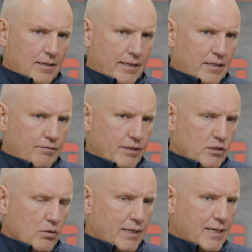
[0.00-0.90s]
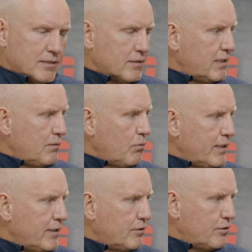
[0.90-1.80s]
individually and as a team we
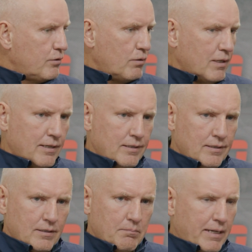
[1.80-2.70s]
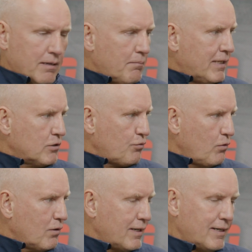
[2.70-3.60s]
need to make amends for.